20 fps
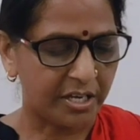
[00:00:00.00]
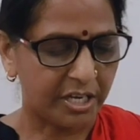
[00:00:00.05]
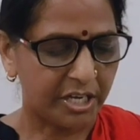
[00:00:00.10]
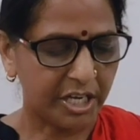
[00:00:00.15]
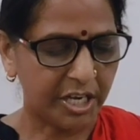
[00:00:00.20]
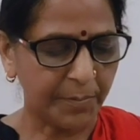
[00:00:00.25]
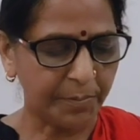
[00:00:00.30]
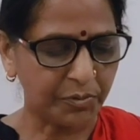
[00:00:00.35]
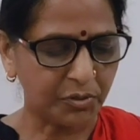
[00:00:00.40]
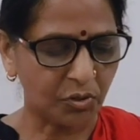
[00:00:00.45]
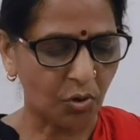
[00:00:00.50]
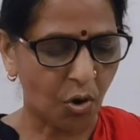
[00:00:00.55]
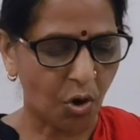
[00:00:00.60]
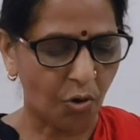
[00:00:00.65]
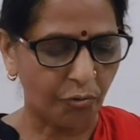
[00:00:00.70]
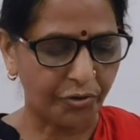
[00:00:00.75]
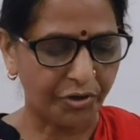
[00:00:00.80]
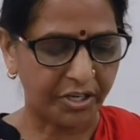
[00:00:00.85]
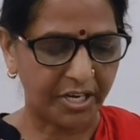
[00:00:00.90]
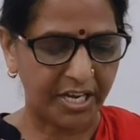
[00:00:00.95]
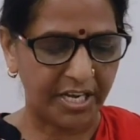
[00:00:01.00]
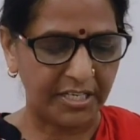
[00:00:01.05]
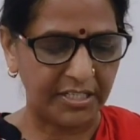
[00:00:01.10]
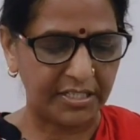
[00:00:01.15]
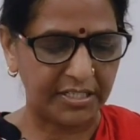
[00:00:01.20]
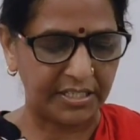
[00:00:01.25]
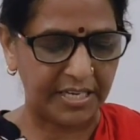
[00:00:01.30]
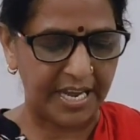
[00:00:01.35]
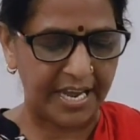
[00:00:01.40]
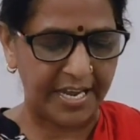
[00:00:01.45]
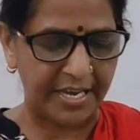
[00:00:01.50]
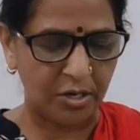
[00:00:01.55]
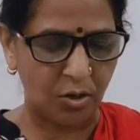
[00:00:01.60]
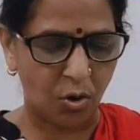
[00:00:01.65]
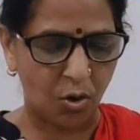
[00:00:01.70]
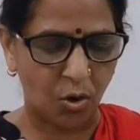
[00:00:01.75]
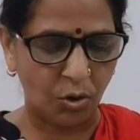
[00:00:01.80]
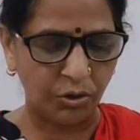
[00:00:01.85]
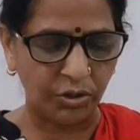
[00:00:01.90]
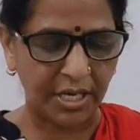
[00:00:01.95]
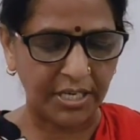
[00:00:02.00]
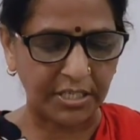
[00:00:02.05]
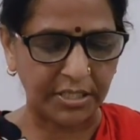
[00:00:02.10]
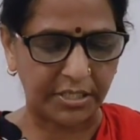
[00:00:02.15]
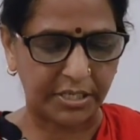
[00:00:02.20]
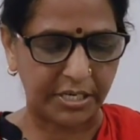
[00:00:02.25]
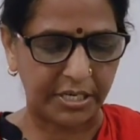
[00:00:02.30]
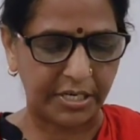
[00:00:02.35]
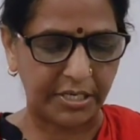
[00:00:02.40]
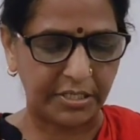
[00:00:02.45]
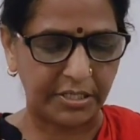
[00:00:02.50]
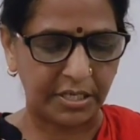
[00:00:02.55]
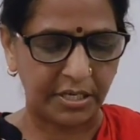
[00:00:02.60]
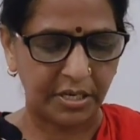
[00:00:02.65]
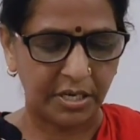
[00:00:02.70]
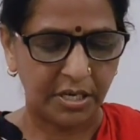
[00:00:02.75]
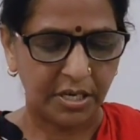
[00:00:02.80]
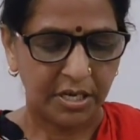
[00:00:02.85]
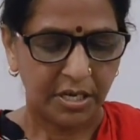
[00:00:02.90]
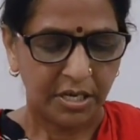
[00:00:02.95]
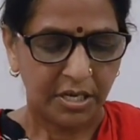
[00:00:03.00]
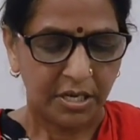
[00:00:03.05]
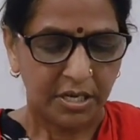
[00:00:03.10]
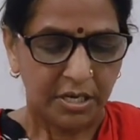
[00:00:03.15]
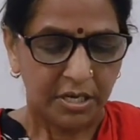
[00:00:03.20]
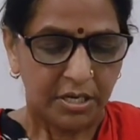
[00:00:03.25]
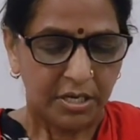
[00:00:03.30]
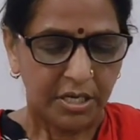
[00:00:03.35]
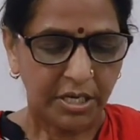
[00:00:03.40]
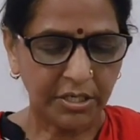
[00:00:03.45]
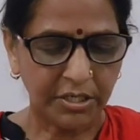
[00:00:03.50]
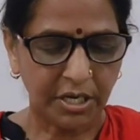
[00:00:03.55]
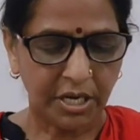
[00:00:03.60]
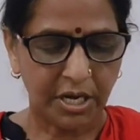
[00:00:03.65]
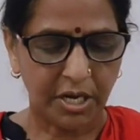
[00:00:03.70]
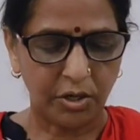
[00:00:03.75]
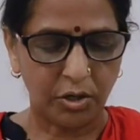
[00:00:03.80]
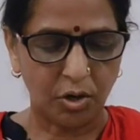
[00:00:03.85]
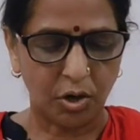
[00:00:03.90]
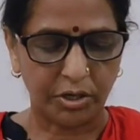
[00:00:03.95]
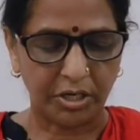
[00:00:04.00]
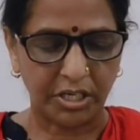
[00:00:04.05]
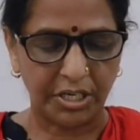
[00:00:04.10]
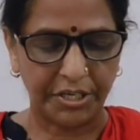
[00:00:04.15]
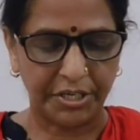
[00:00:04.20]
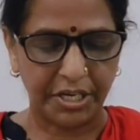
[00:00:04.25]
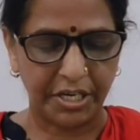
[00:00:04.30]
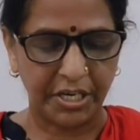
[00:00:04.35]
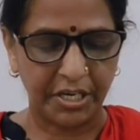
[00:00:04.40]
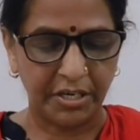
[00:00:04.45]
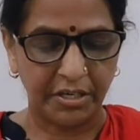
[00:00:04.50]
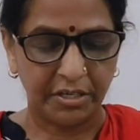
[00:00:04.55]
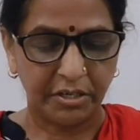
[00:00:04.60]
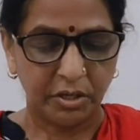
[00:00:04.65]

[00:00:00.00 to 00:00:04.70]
heaps of trash laying on the streets is her locality.